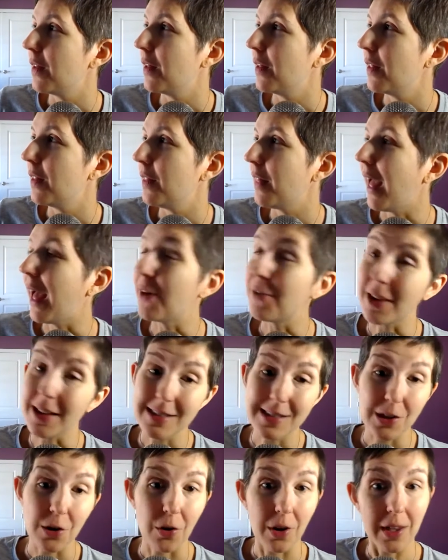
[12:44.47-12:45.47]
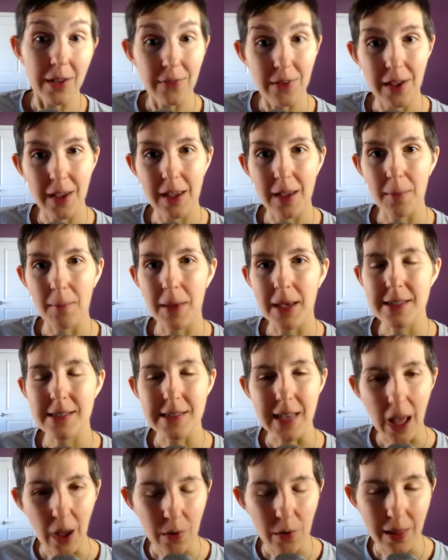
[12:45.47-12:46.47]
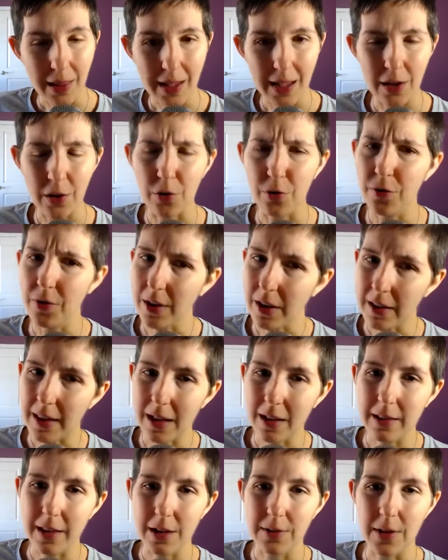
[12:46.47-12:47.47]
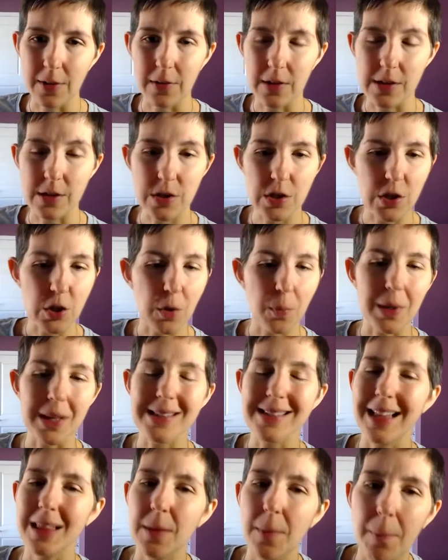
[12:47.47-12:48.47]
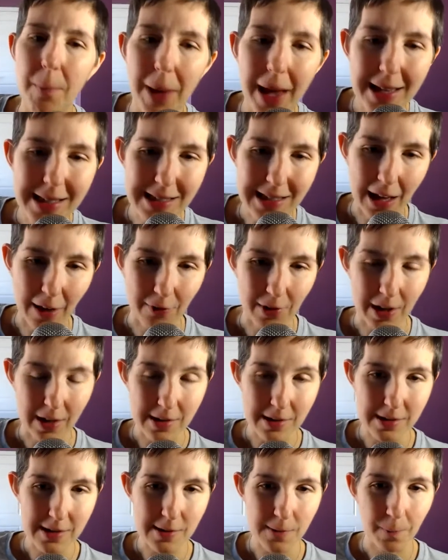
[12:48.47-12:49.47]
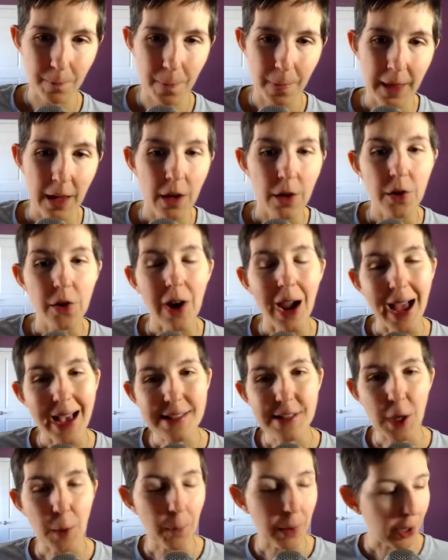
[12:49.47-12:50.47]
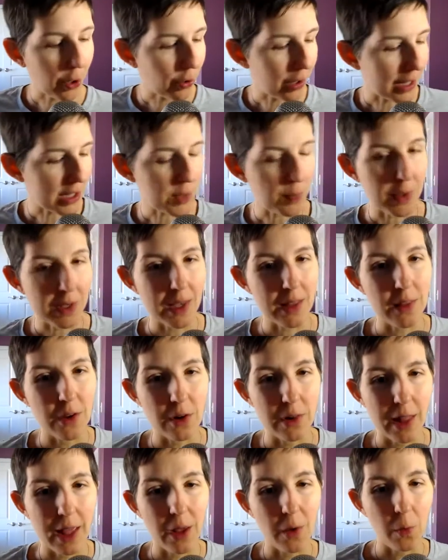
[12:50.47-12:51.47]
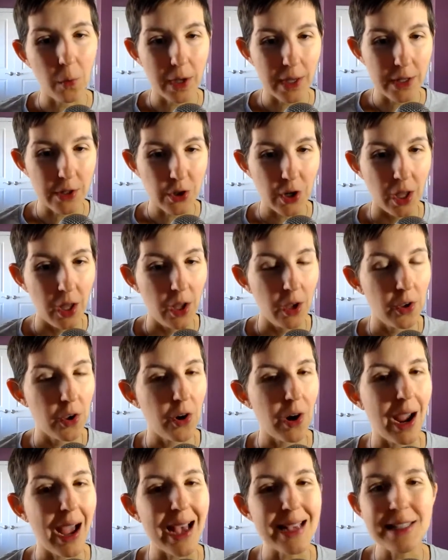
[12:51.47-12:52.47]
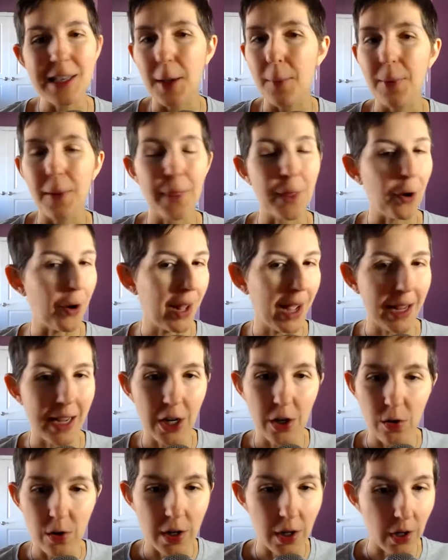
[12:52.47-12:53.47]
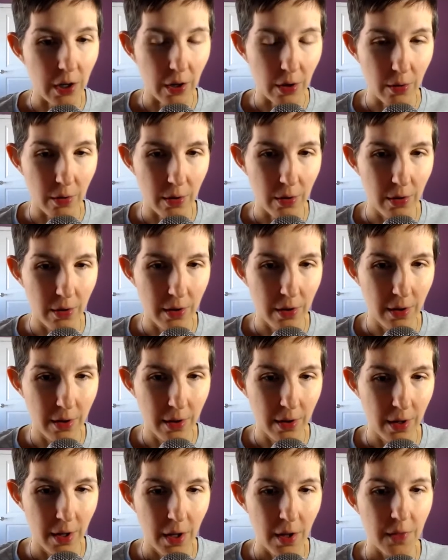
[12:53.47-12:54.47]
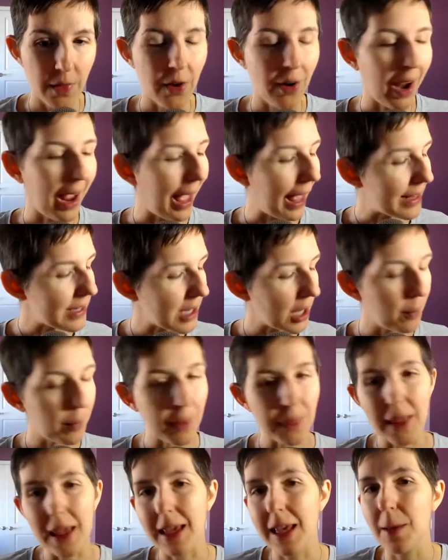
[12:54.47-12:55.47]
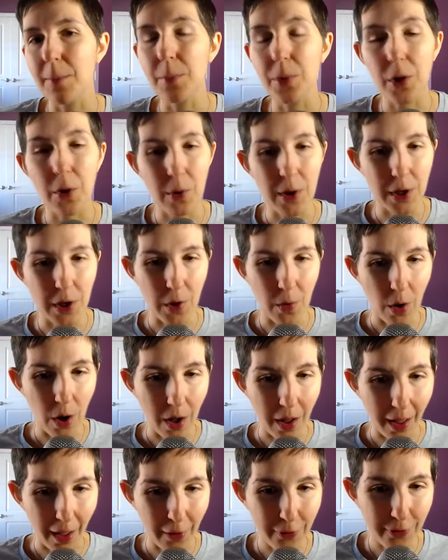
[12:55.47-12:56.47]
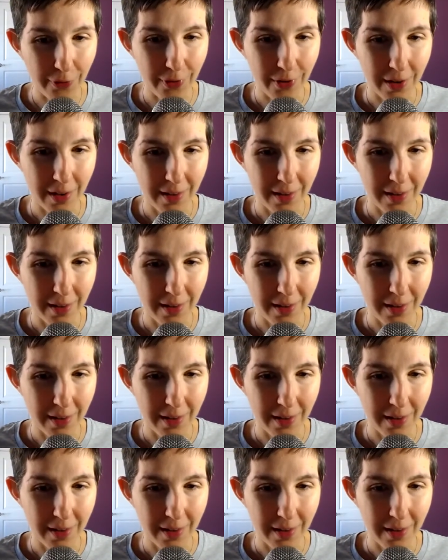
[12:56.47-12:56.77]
the evidence that you're giving, it may sound like or feel like a lot of evidence to you, but it's not the best evidence. You're asking, but you're not speaking their language. You're asking, but they're not hearing you. They're asking, but they keep blowing you off.